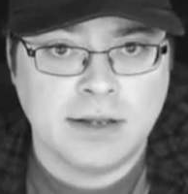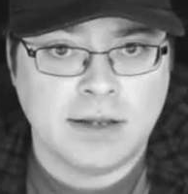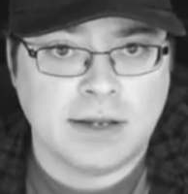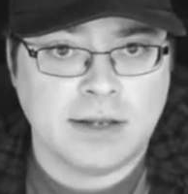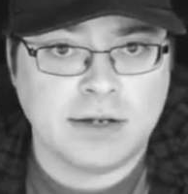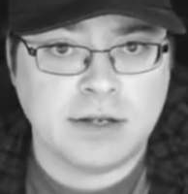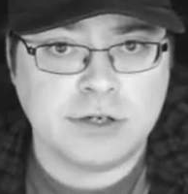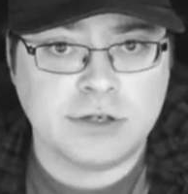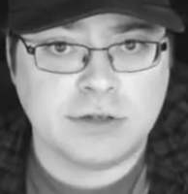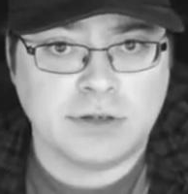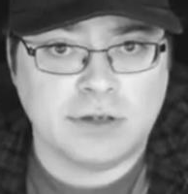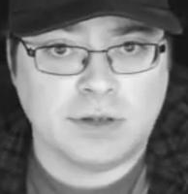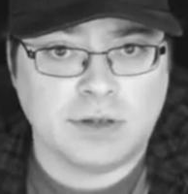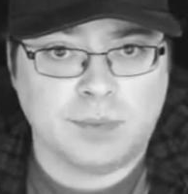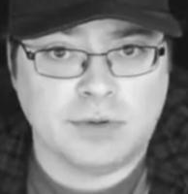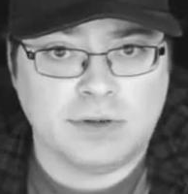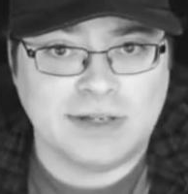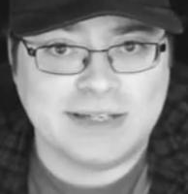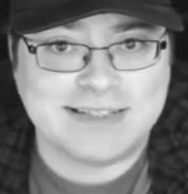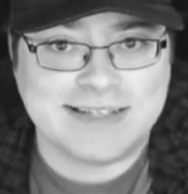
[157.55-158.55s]
Initially, the
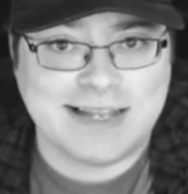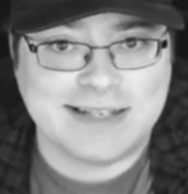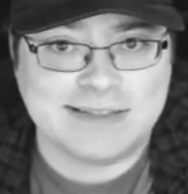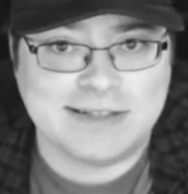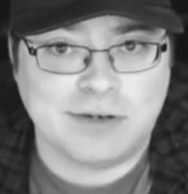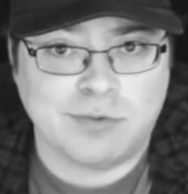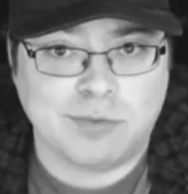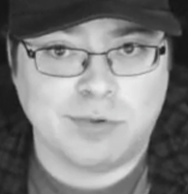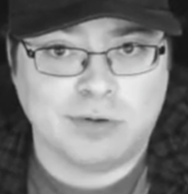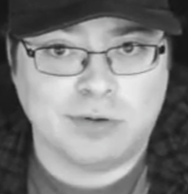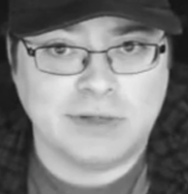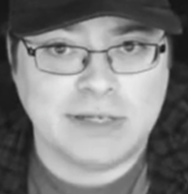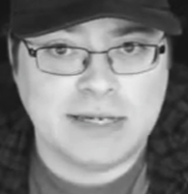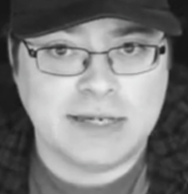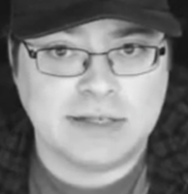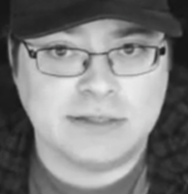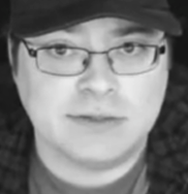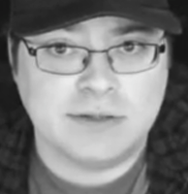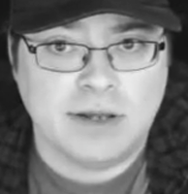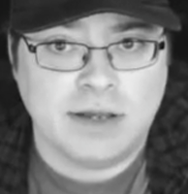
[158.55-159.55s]
police had 0
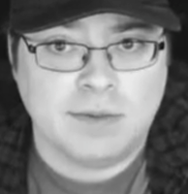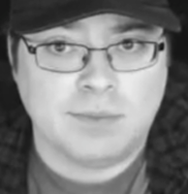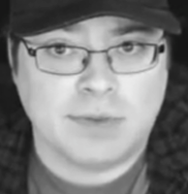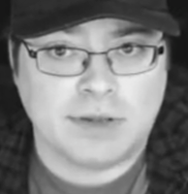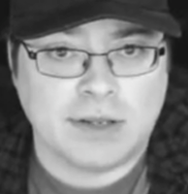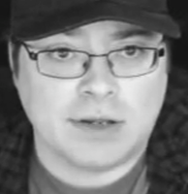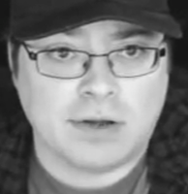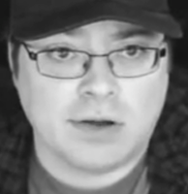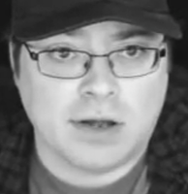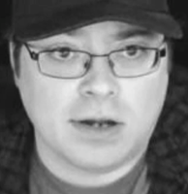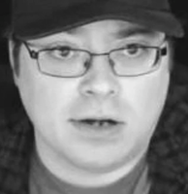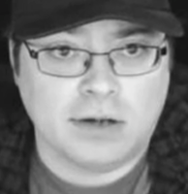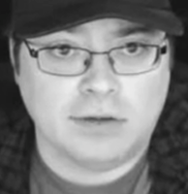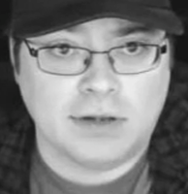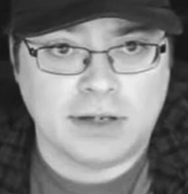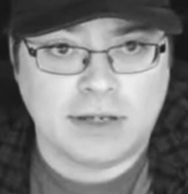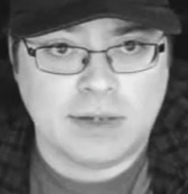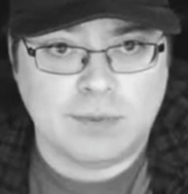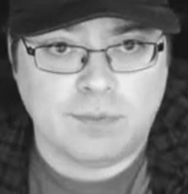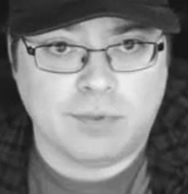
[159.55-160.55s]
leads, but they caught a
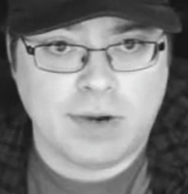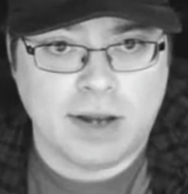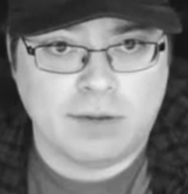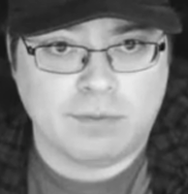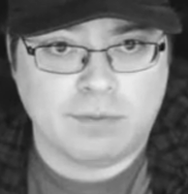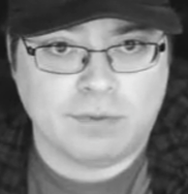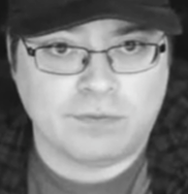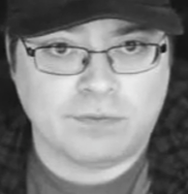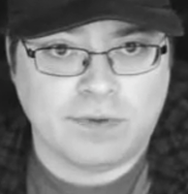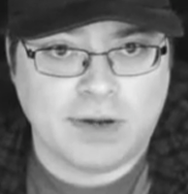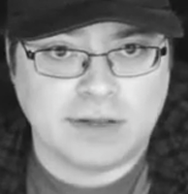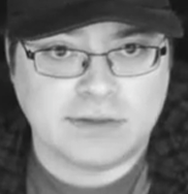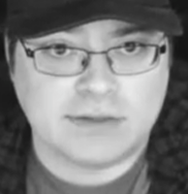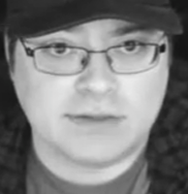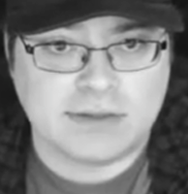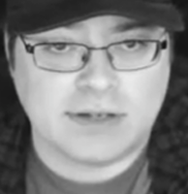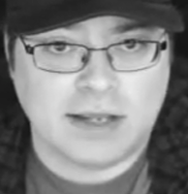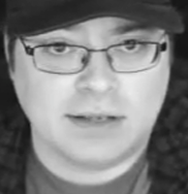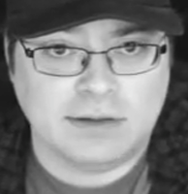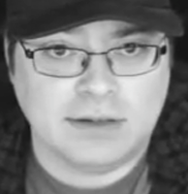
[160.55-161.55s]
lucky break when
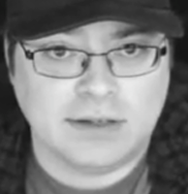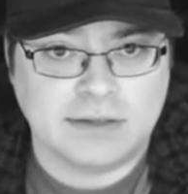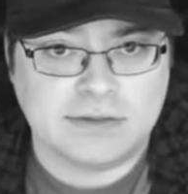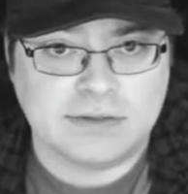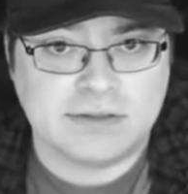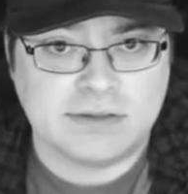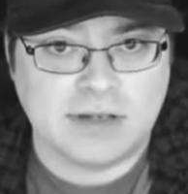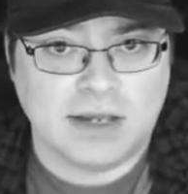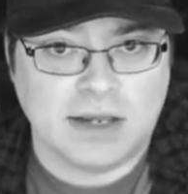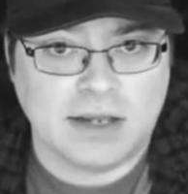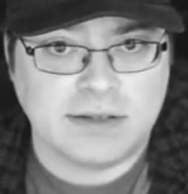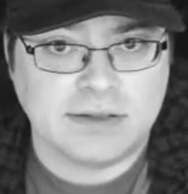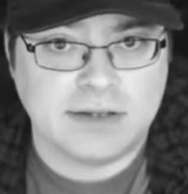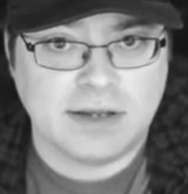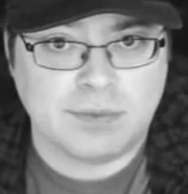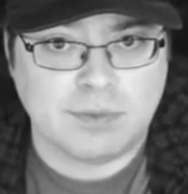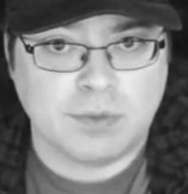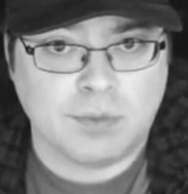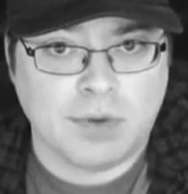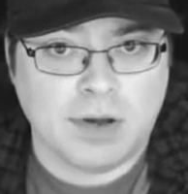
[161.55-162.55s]
Francis and Eileen's son
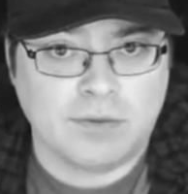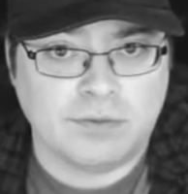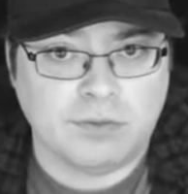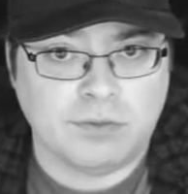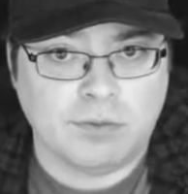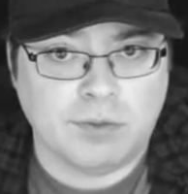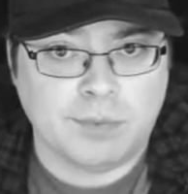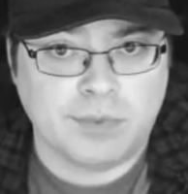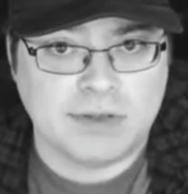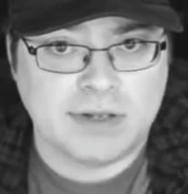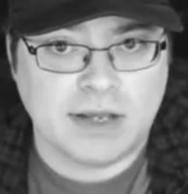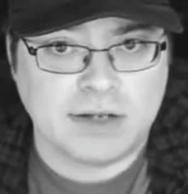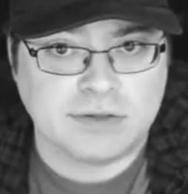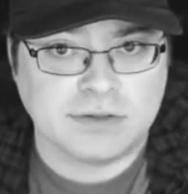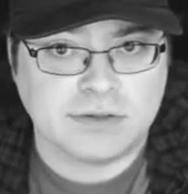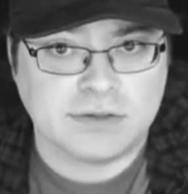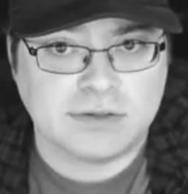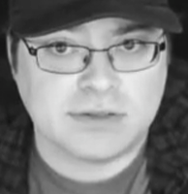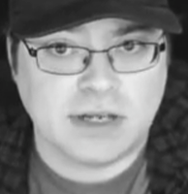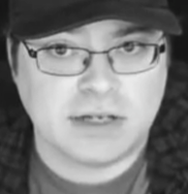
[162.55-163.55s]
tipped them off to a
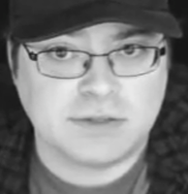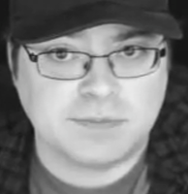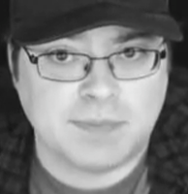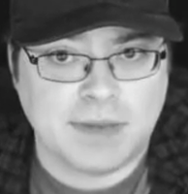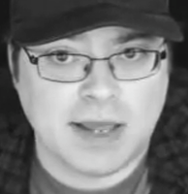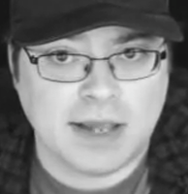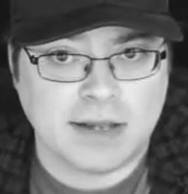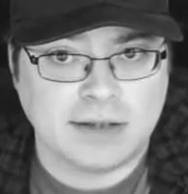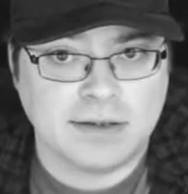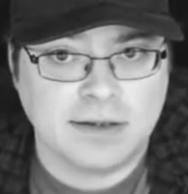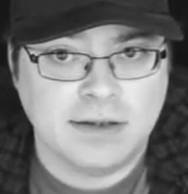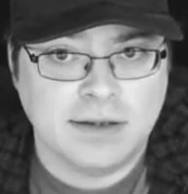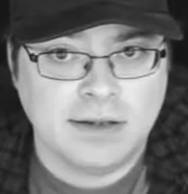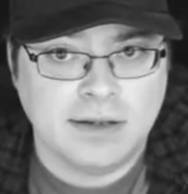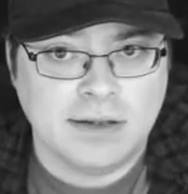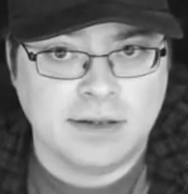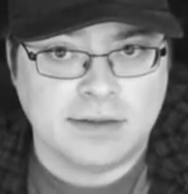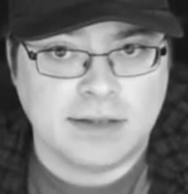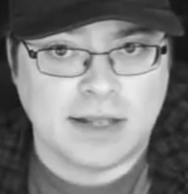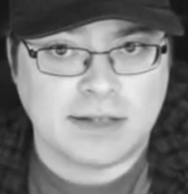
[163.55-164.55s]
potential suspect.
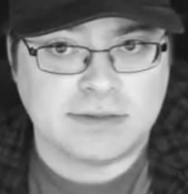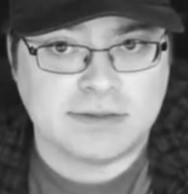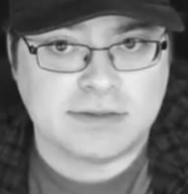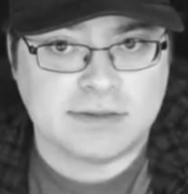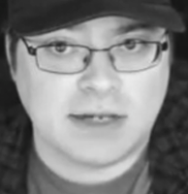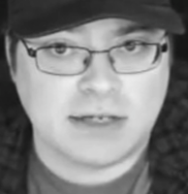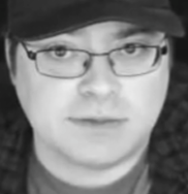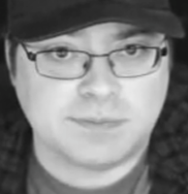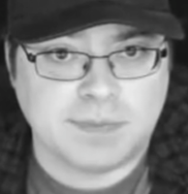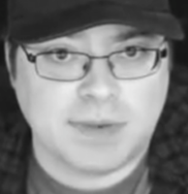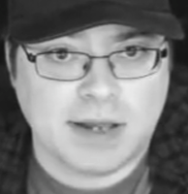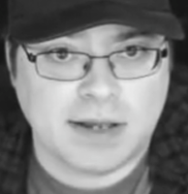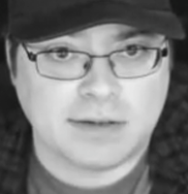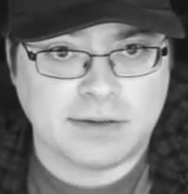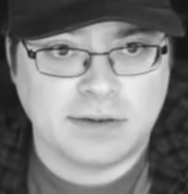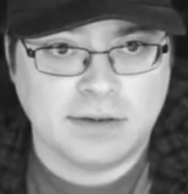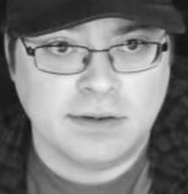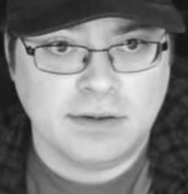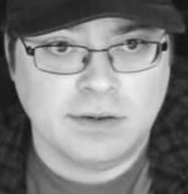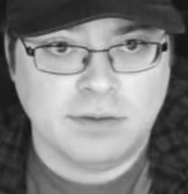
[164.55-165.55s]
That
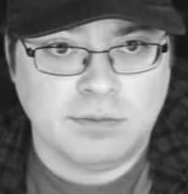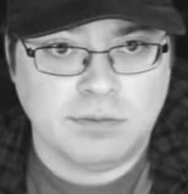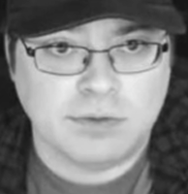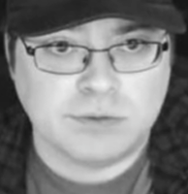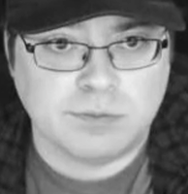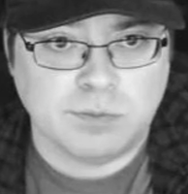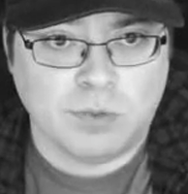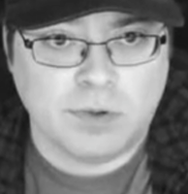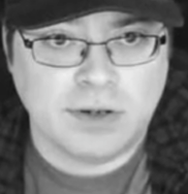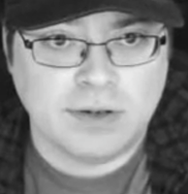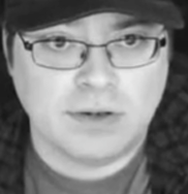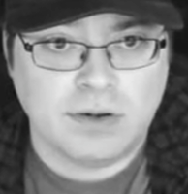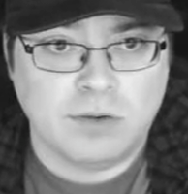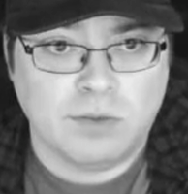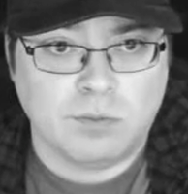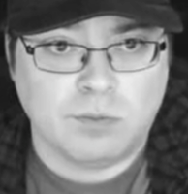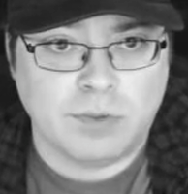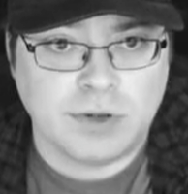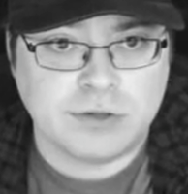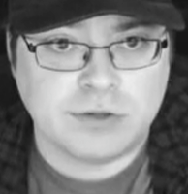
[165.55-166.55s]
suspect was one
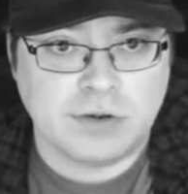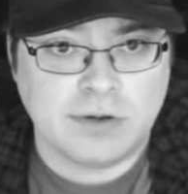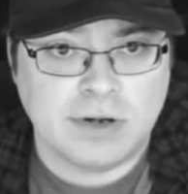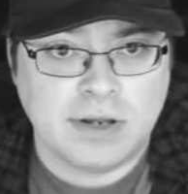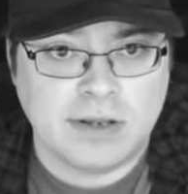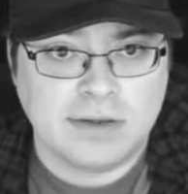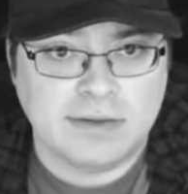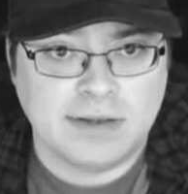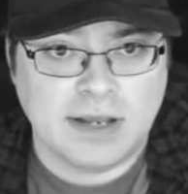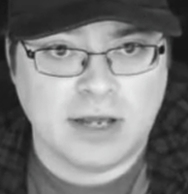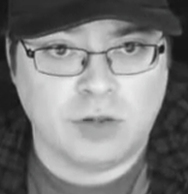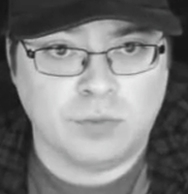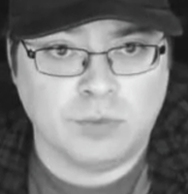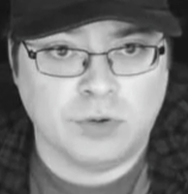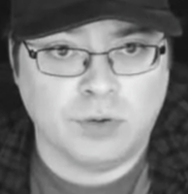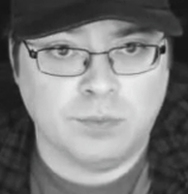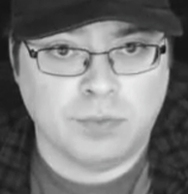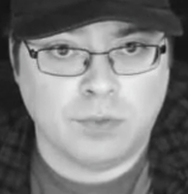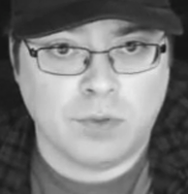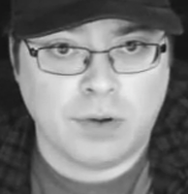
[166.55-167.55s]
Richard
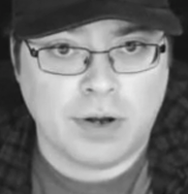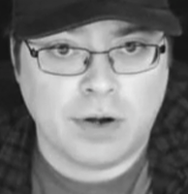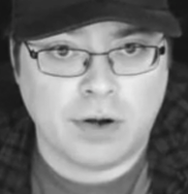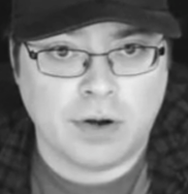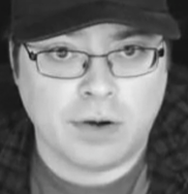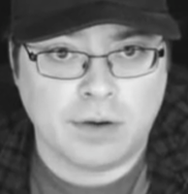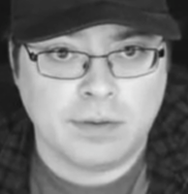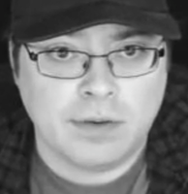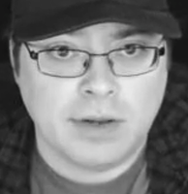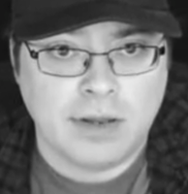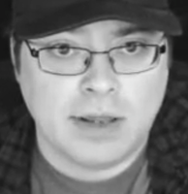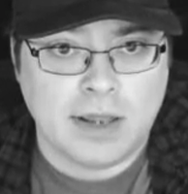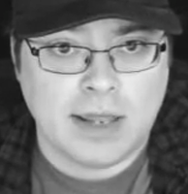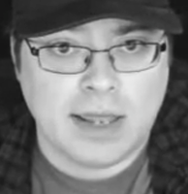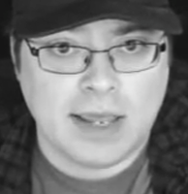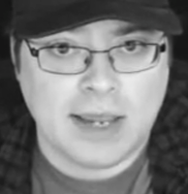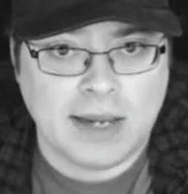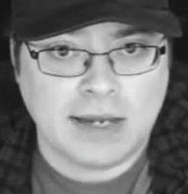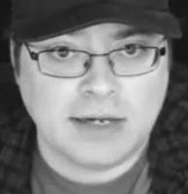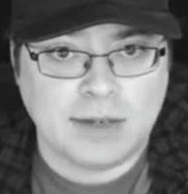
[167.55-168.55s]
Delmer Boyer, a
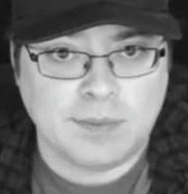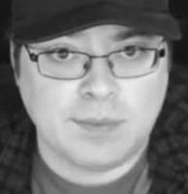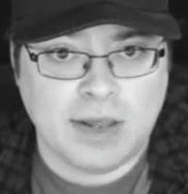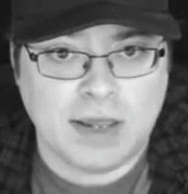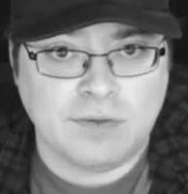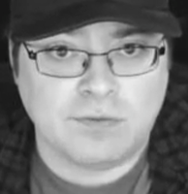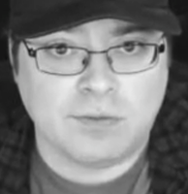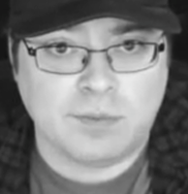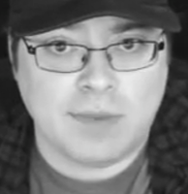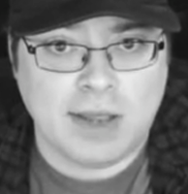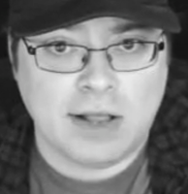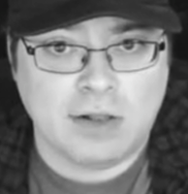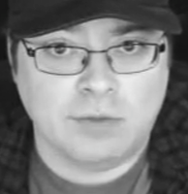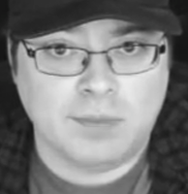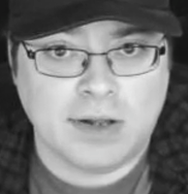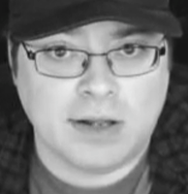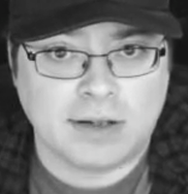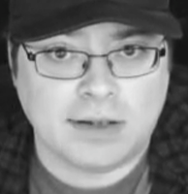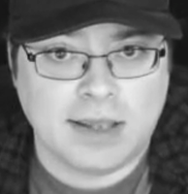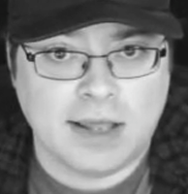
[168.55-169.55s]
handyman from
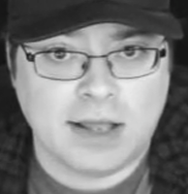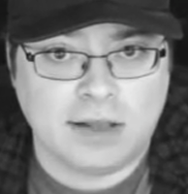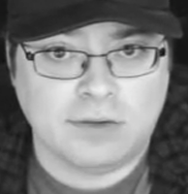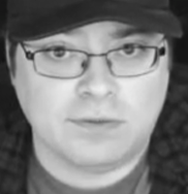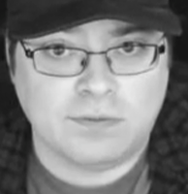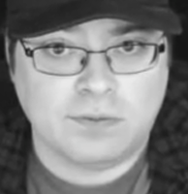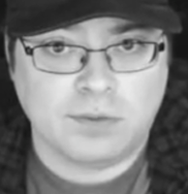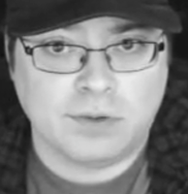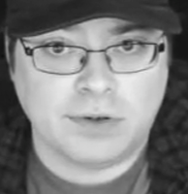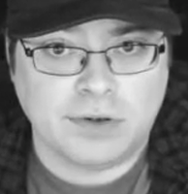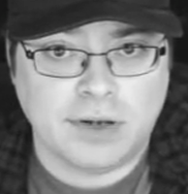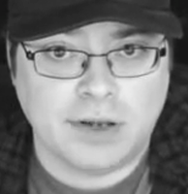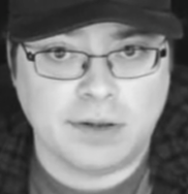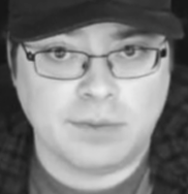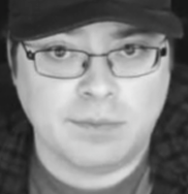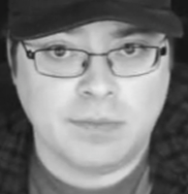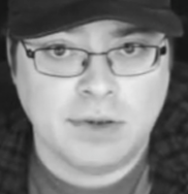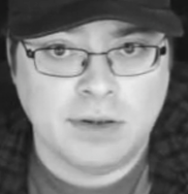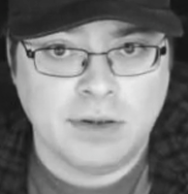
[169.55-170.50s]
Elmont, California.